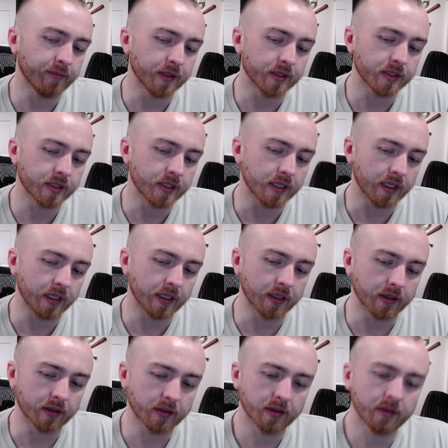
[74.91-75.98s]

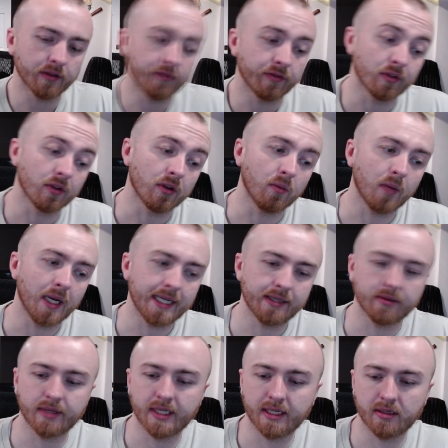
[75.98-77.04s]
seeing for a while
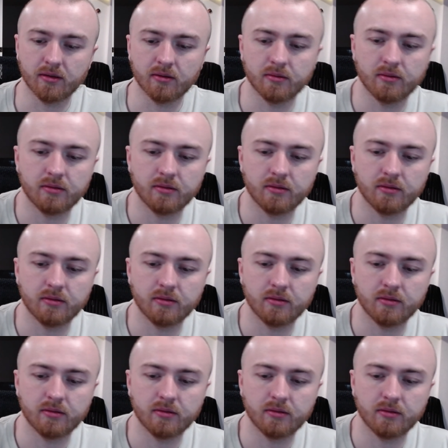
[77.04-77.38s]
now.